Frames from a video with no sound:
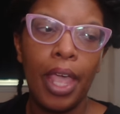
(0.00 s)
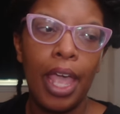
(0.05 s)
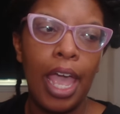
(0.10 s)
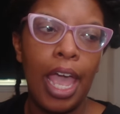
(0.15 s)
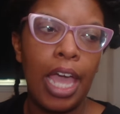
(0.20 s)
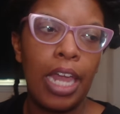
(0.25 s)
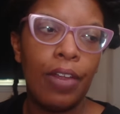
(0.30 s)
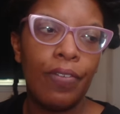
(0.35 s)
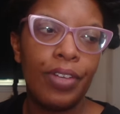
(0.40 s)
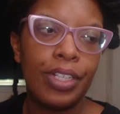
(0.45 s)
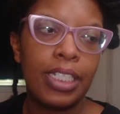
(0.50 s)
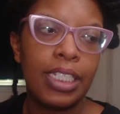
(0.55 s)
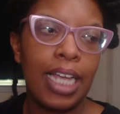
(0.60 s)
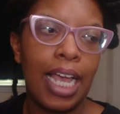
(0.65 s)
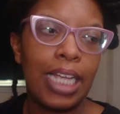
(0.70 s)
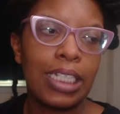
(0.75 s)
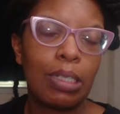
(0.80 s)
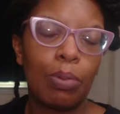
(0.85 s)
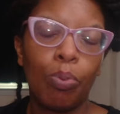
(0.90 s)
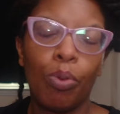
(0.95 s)
and if it
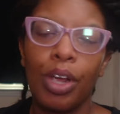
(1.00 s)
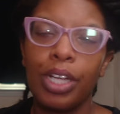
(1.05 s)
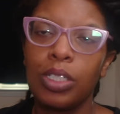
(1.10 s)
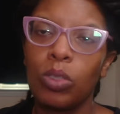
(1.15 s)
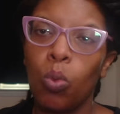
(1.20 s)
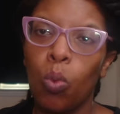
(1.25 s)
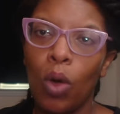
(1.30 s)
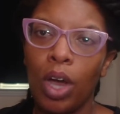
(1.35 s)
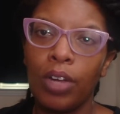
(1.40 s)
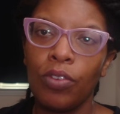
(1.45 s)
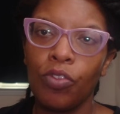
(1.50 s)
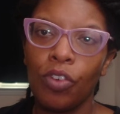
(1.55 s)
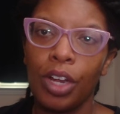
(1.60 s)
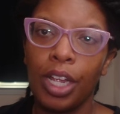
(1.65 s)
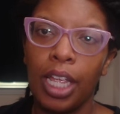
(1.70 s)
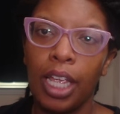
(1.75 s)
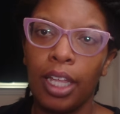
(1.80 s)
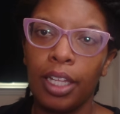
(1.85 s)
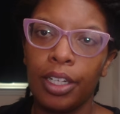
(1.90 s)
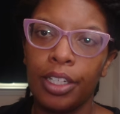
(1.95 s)
says press 1 for
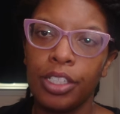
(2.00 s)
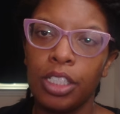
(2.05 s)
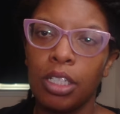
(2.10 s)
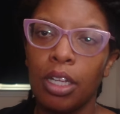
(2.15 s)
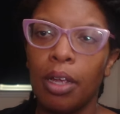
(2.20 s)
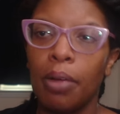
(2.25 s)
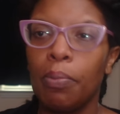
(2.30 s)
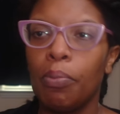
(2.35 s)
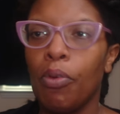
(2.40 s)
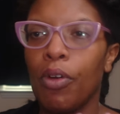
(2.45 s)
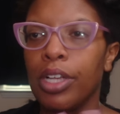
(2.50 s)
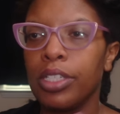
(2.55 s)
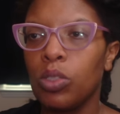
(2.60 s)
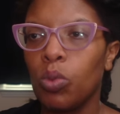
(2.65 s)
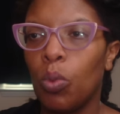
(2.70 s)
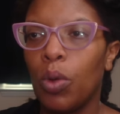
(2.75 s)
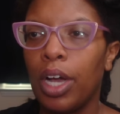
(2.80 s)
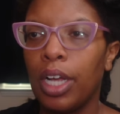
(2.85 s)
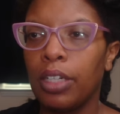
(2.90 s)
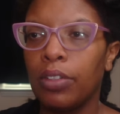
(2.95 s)
English, press
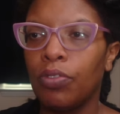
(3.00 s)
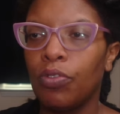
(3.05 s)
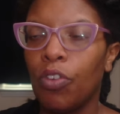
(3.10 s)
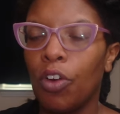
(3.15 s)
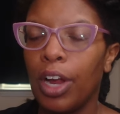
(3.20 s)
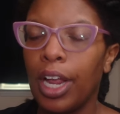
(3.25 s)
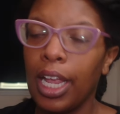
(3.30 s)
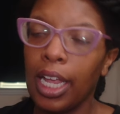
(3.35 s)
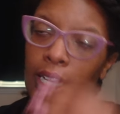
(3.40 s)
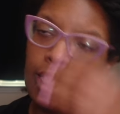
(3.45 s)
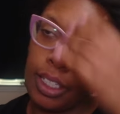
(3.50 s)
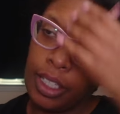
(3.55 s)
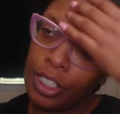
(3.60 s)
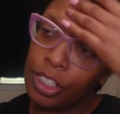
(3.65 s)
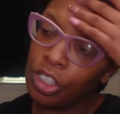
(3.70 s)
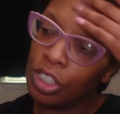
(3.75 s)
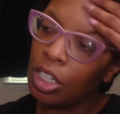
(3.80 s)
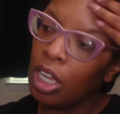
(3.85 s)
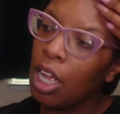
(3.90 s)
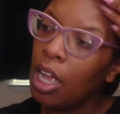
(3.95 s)
1 for
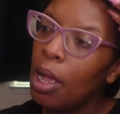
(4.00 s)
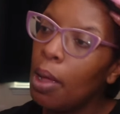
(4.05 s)
English,